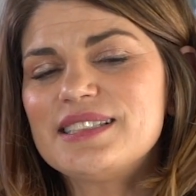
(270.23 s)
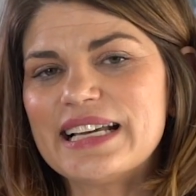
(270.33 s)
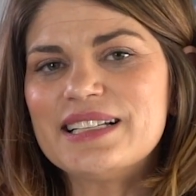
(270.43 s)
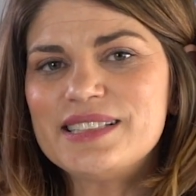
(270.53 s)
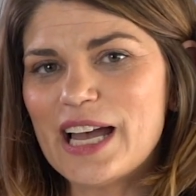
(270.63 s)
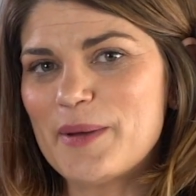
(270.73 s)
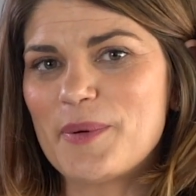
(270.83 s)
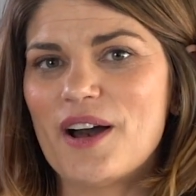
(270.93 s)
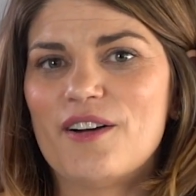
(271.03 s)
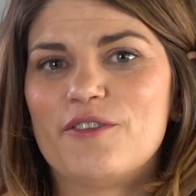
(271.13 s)
second type
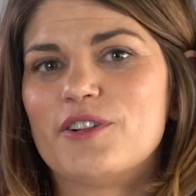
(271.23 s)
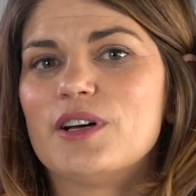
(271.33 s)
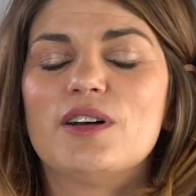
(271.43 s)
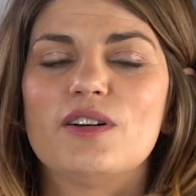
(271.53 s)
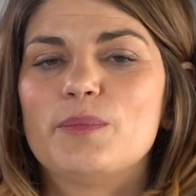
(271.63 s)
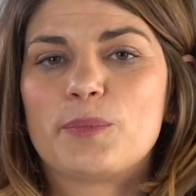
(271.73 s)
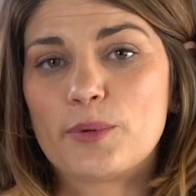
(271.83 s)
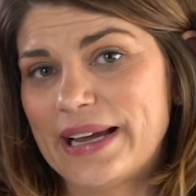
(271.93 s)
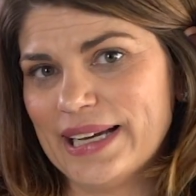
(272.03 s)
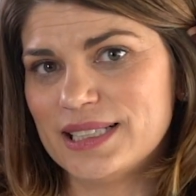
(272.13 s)
of
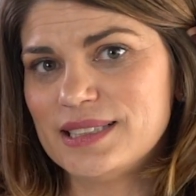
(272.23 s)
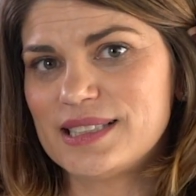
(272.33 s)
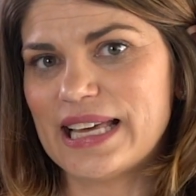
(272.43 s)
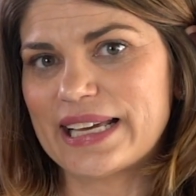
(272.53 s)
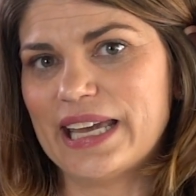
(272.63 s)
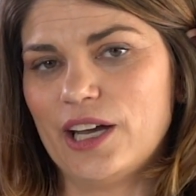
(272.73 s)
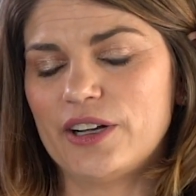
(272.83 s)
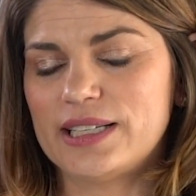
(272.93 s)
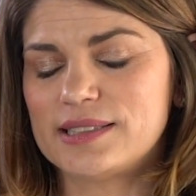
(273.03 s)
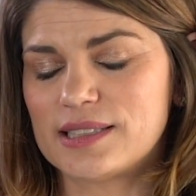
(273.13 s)
brand that
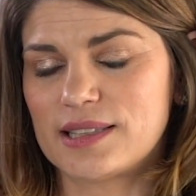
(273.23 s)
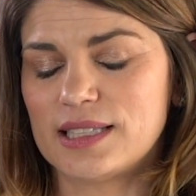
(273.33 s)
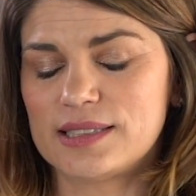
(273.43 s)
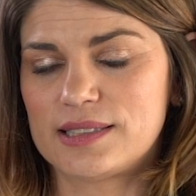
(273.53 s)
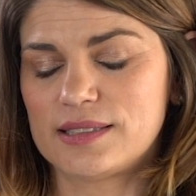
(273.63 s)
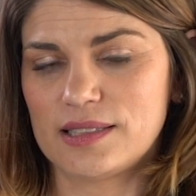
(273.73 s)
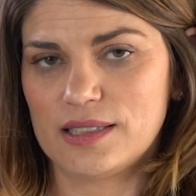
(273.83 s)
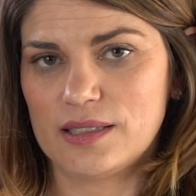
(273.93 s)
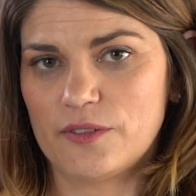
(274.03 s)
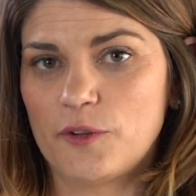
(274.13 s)
carries this
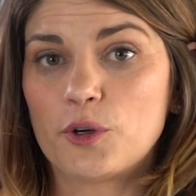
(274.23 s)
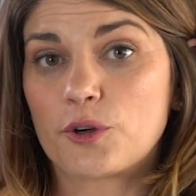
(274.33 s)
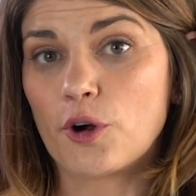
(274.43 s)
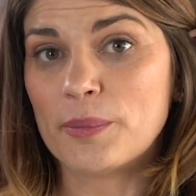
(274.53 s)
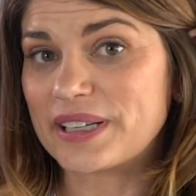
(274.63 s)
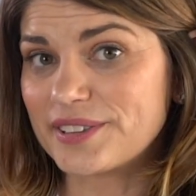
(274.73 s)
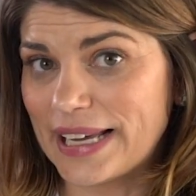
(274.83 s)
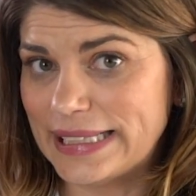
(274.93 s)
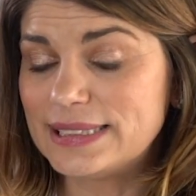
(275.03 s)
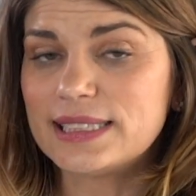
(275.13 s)
photochromic
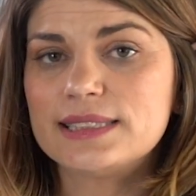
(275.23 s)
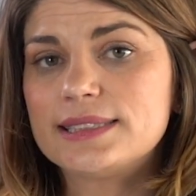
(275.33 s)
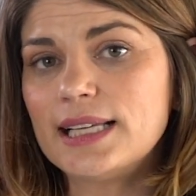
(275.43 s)
lens is